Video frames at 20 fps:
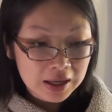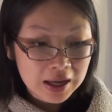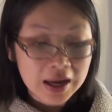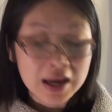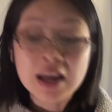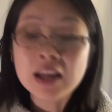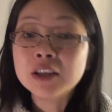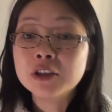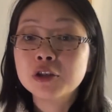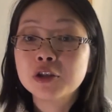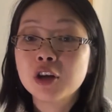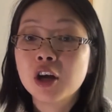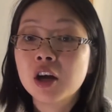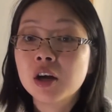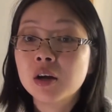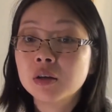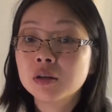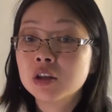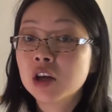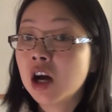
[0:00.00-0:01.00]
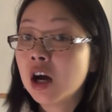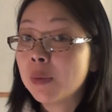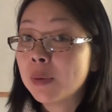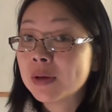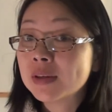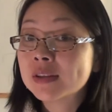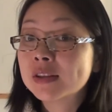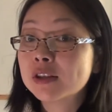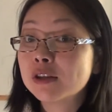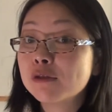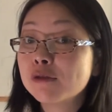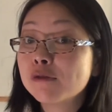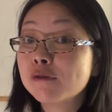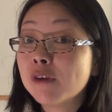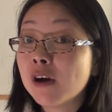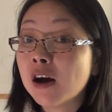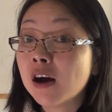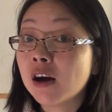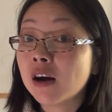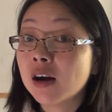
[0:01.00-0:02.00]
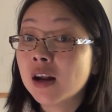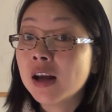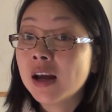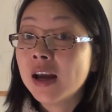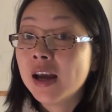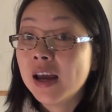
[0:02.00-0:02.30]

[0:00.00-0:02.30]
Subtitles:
8 topics so far.